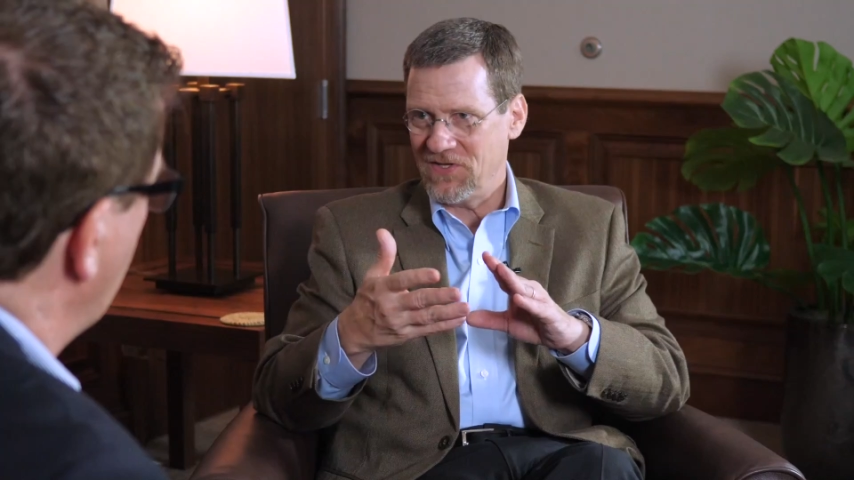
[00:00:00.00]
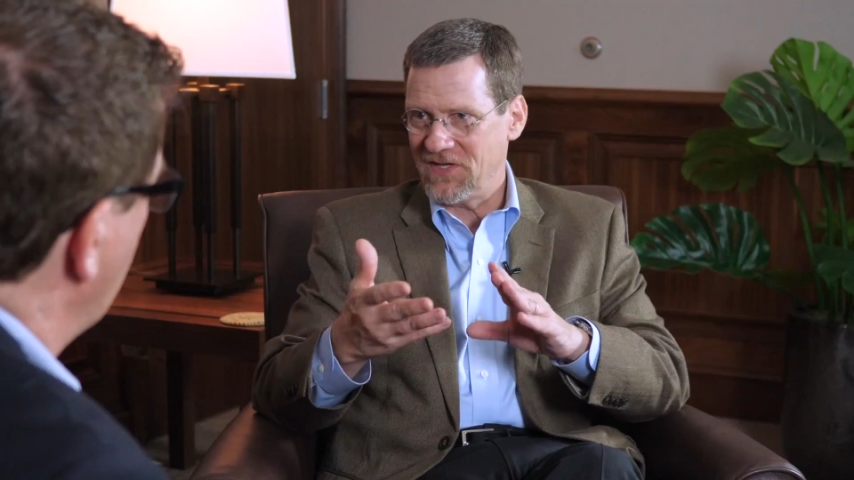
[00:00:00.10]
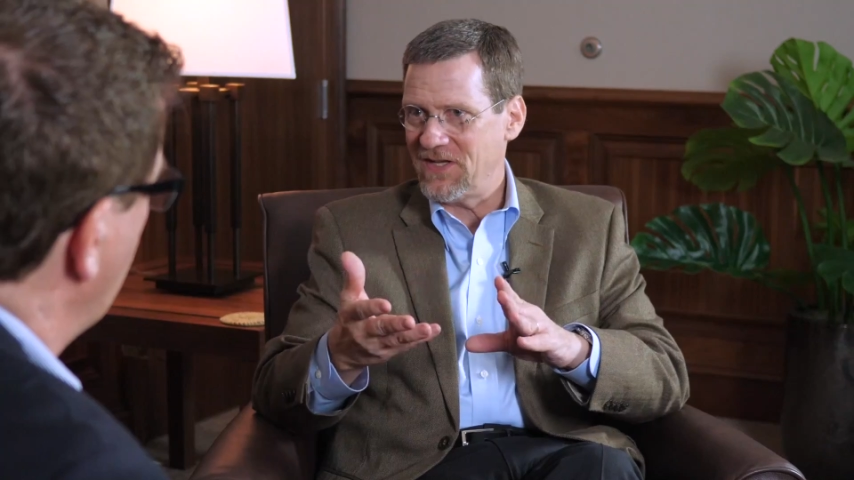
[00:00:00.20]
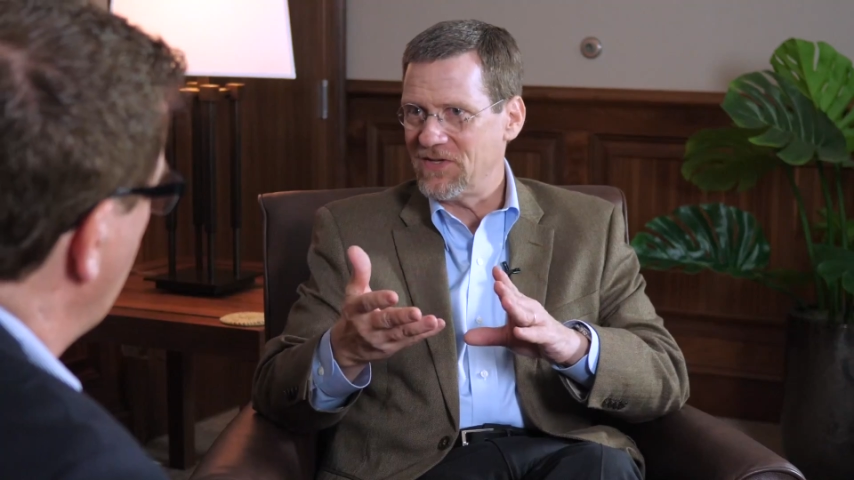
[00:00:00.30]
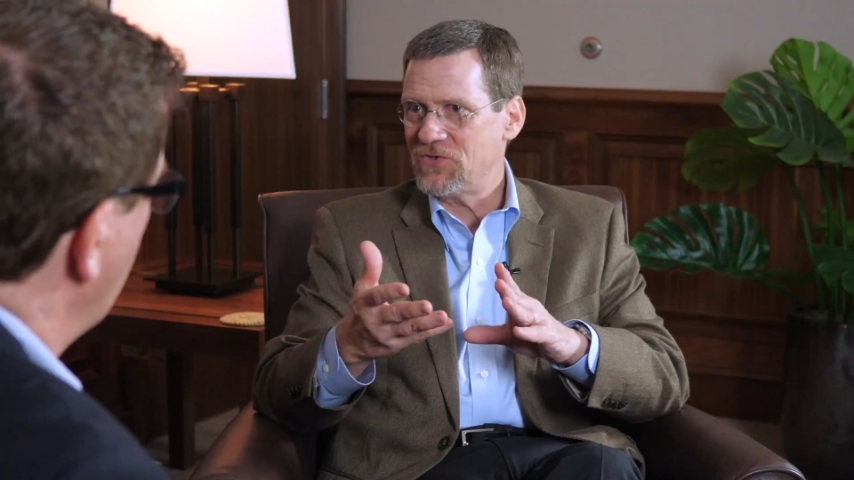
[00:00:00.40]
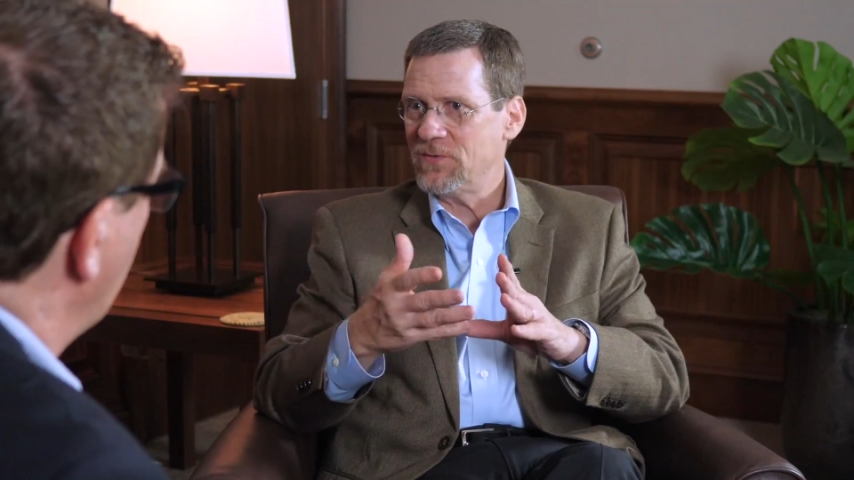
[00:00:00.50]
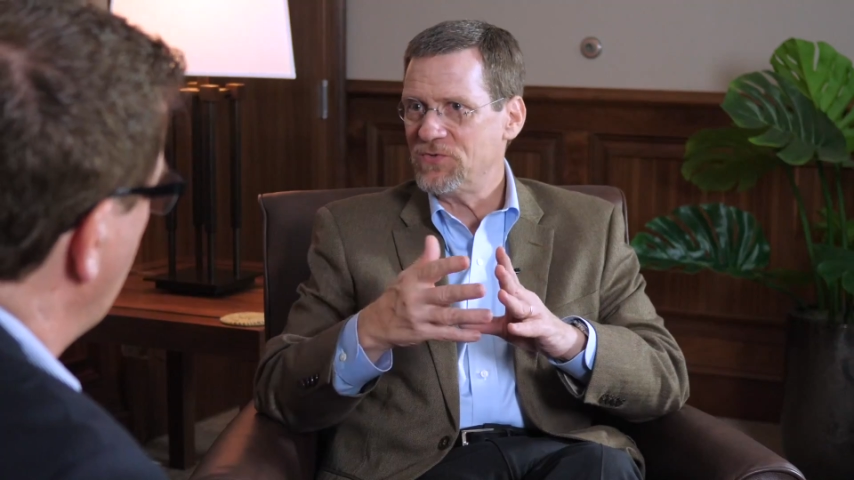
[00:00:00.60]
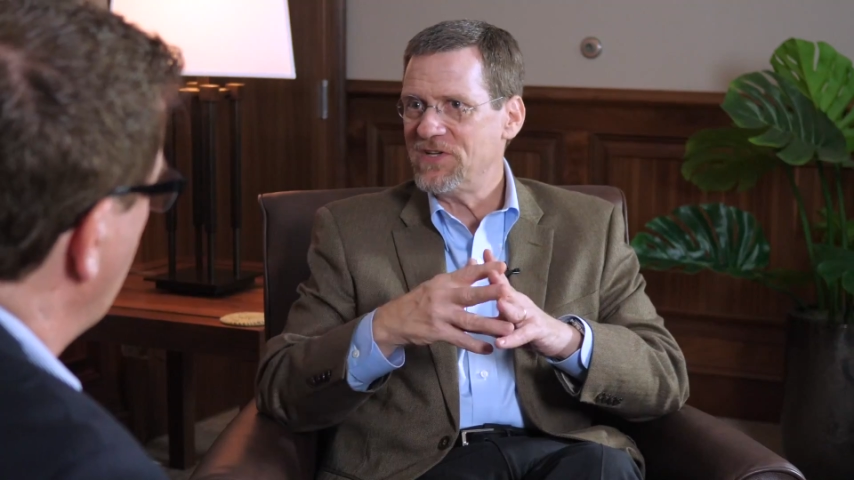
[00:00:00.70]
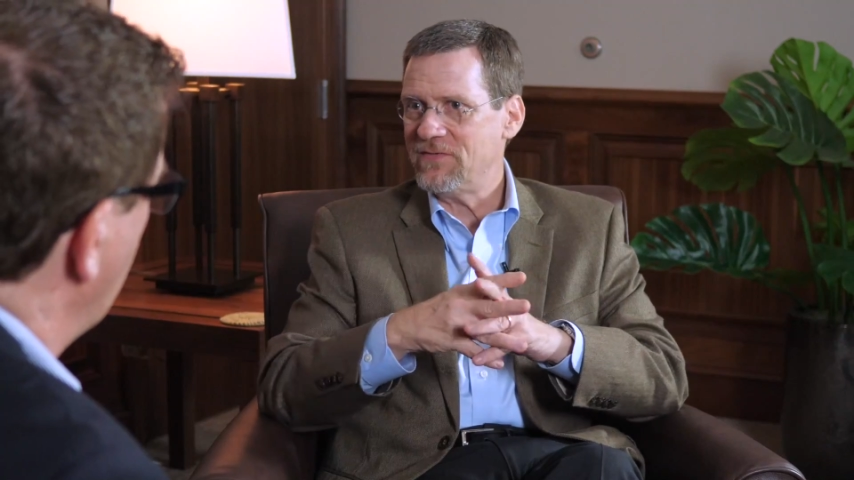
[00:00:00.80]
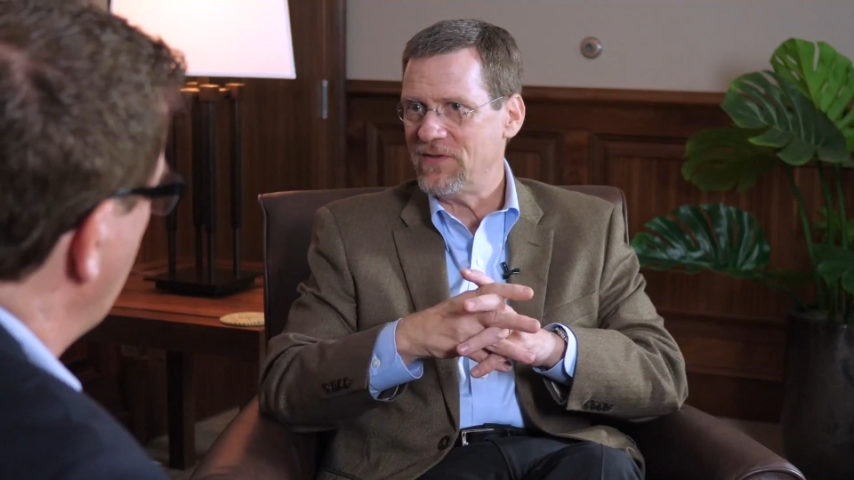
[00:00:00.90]
again, to
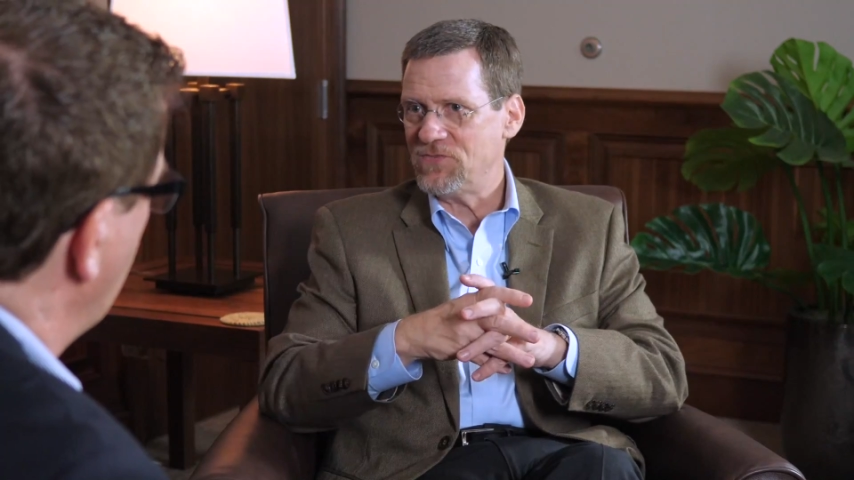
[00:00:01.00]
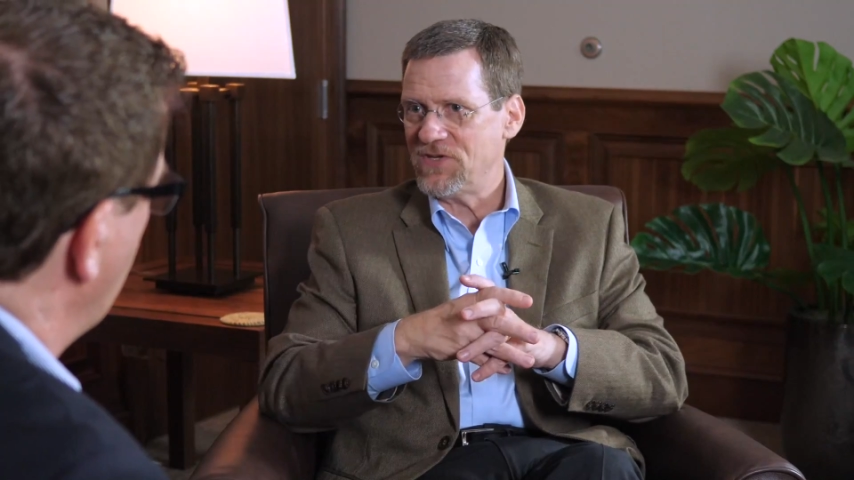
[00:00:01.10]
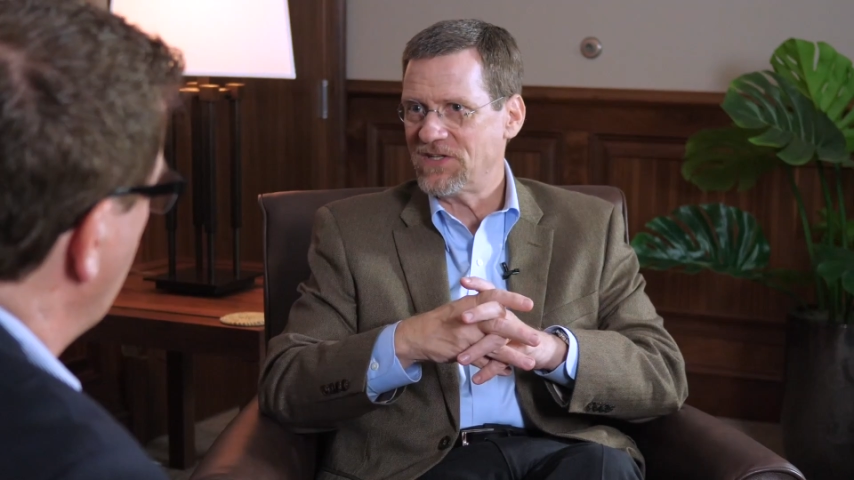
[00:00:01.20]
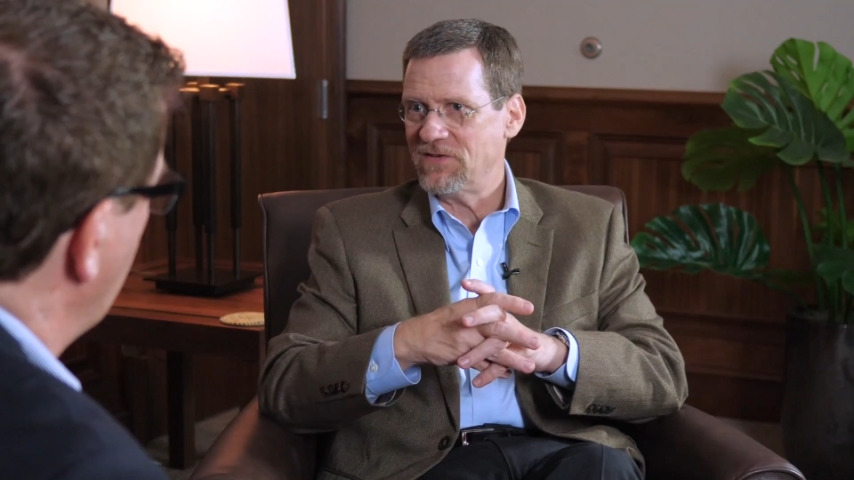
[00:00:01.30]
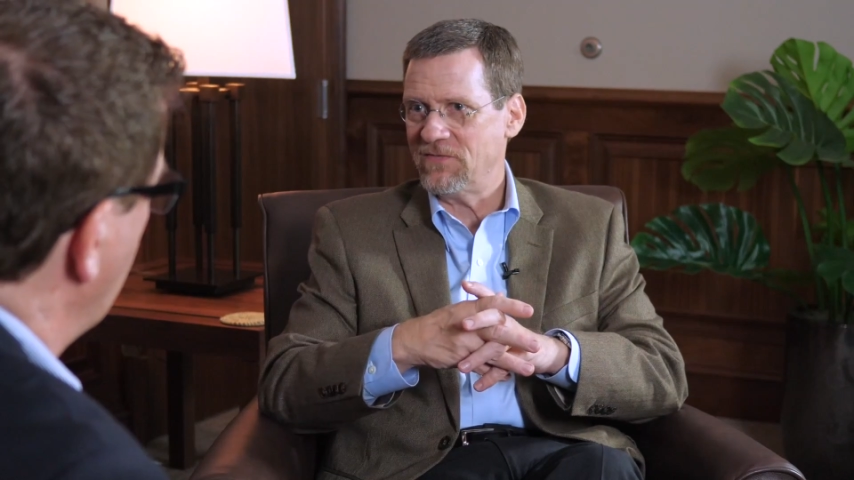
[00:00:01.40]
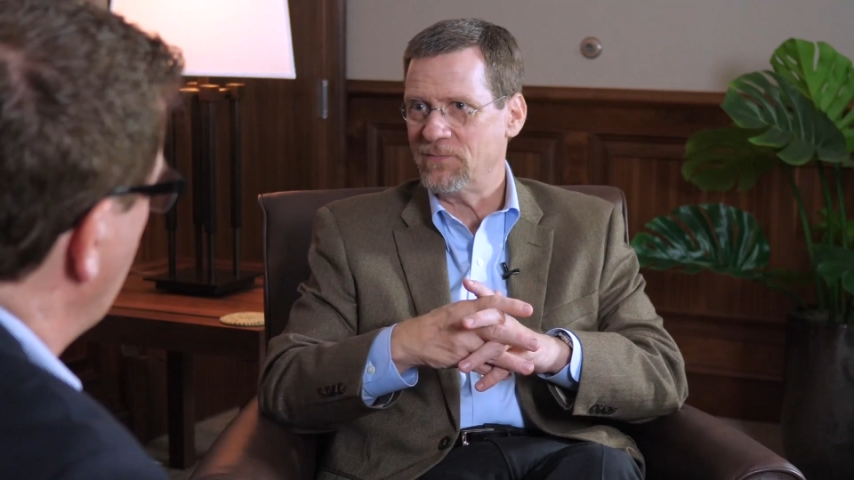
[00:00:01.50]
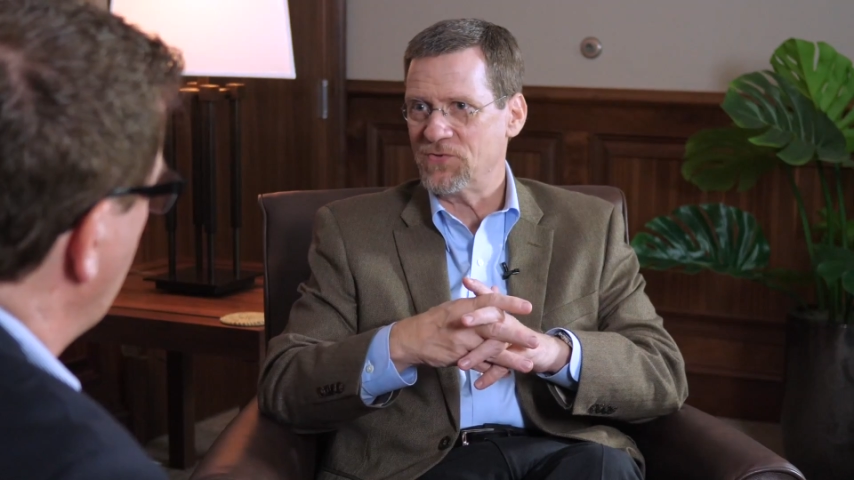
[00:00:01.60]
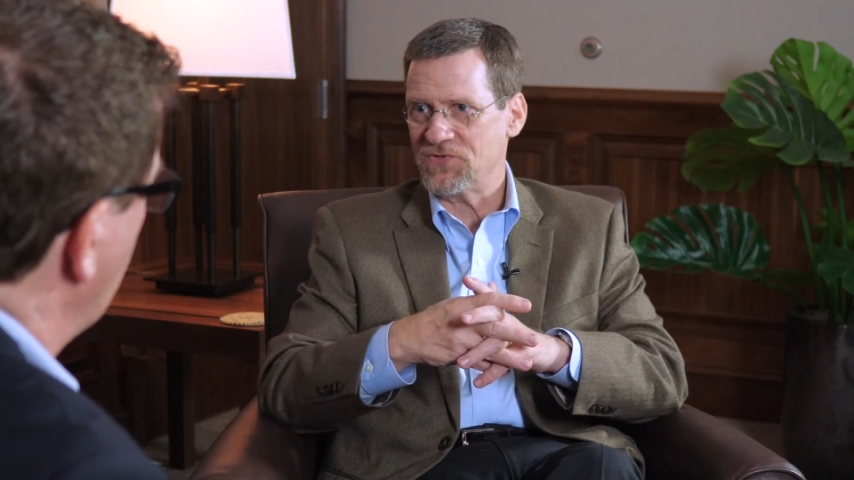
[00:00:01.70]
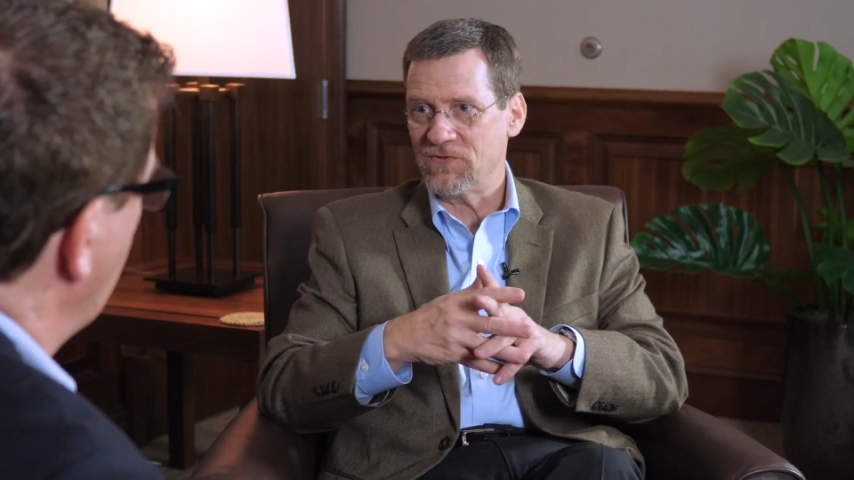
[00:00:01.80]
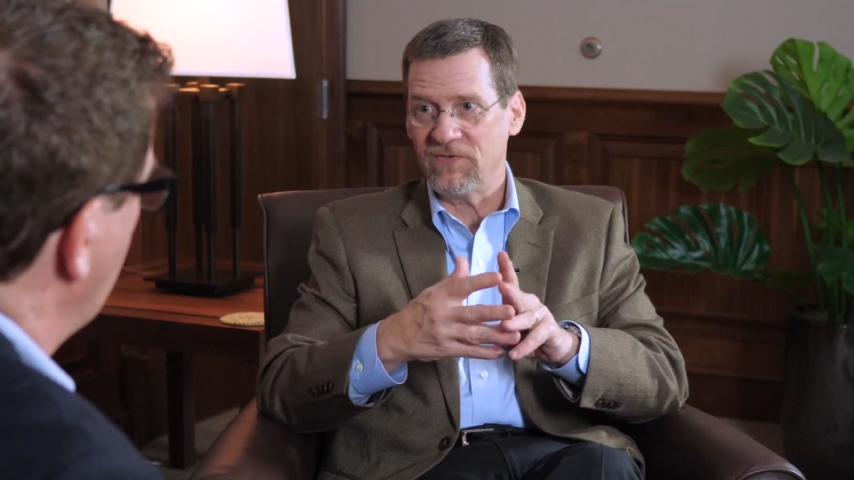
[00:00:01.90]
achieve the objective of
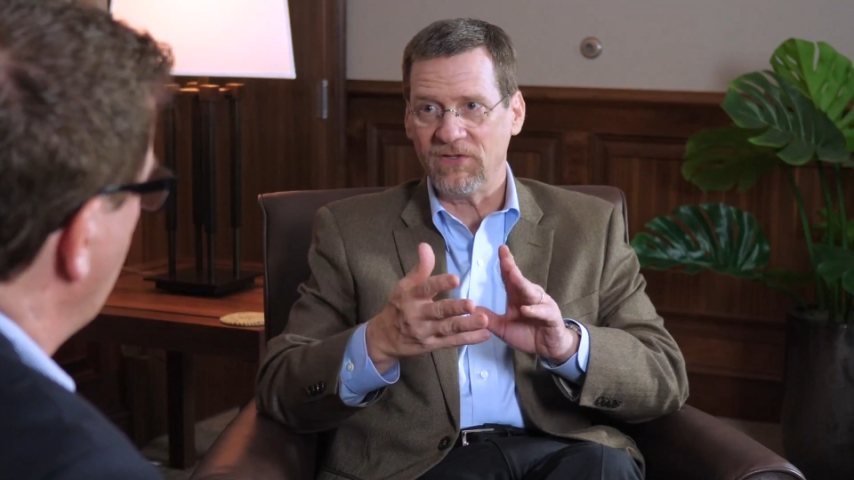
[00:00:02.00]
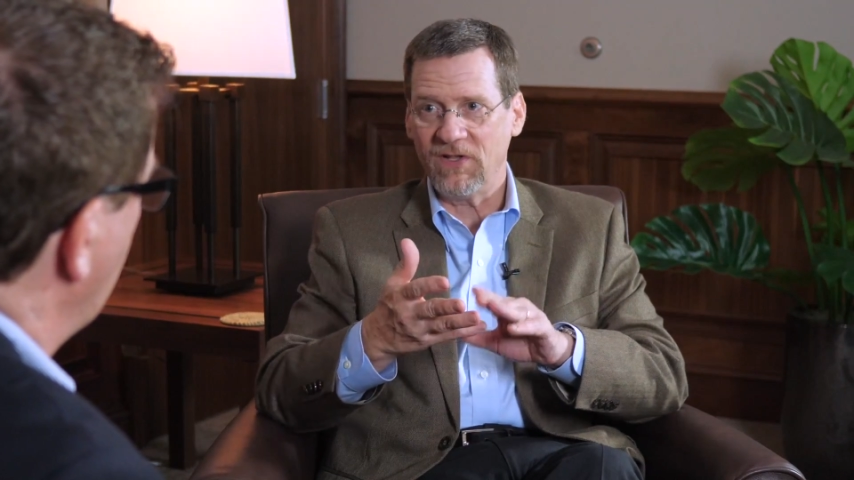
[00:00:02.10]
preserving